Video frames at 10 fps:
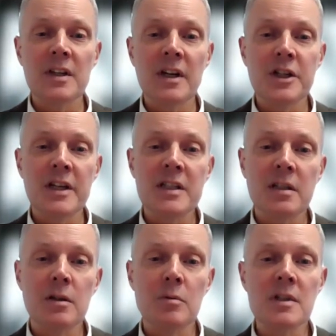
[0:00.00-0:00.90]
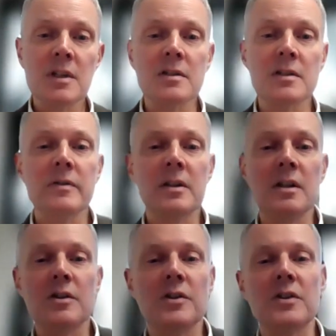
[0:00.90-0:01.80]
digested the results for
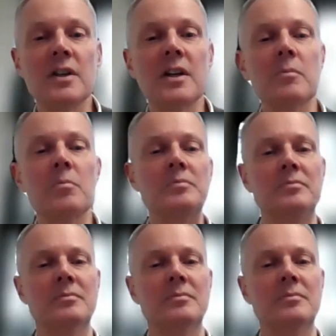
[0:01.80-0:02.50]
CultureScan.